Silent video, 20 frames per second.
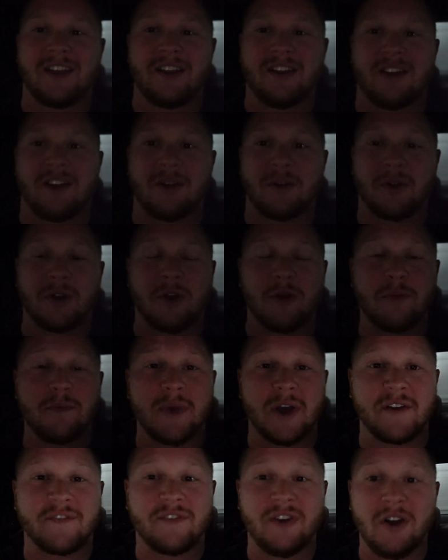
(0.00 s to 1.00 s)
I'm going to open
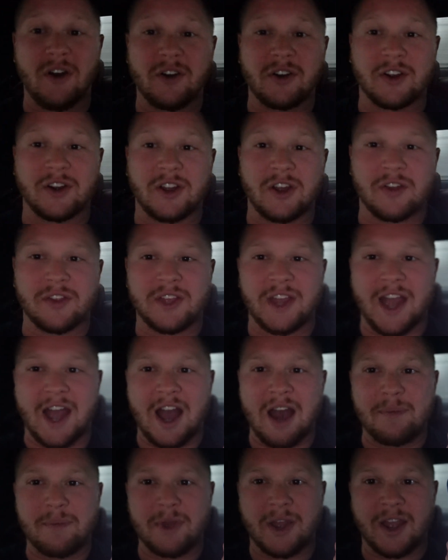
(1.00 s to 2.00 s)
my phone. I'm going to go to the
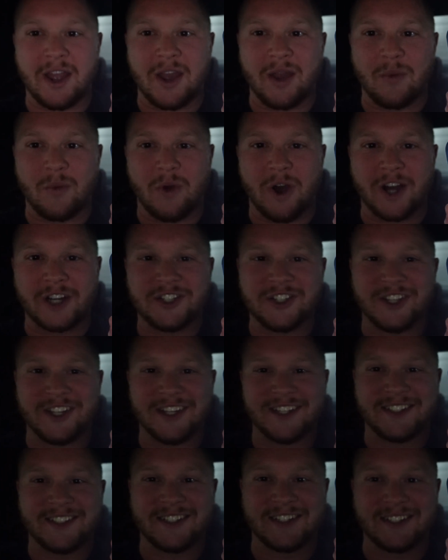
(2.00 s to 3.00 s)
app and watch
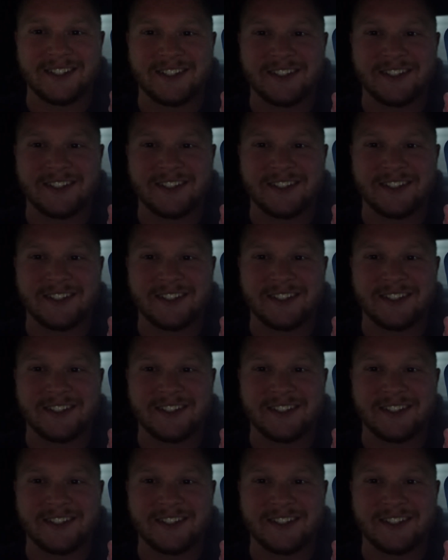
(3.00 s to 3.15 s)
this.